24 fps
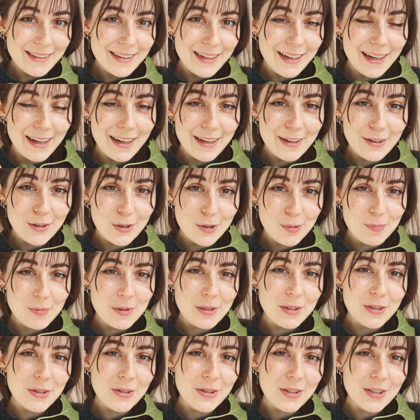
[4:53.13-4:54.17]
I
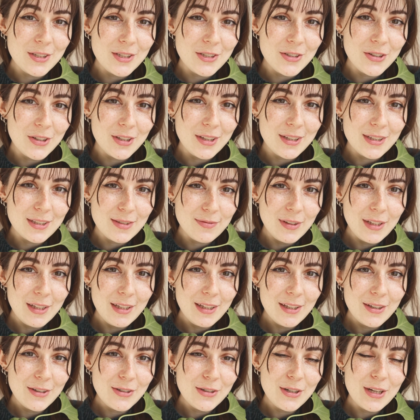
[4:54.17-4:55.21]
hope you enjoyed this
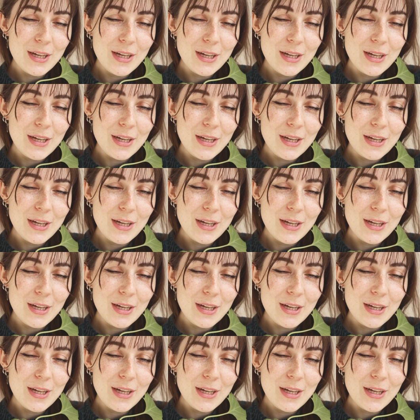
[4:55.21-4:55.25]
video.